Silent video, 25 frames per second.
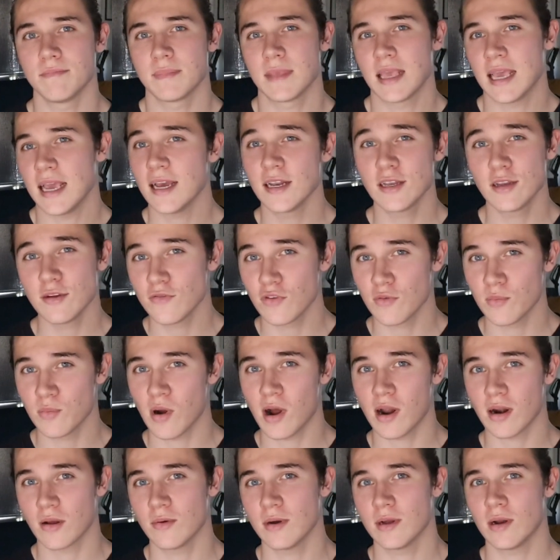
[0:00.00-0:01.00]
can't do
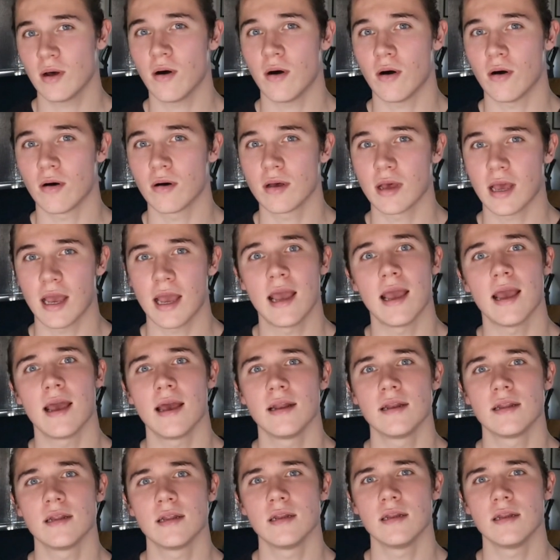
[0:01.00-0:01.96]
vibrato at all and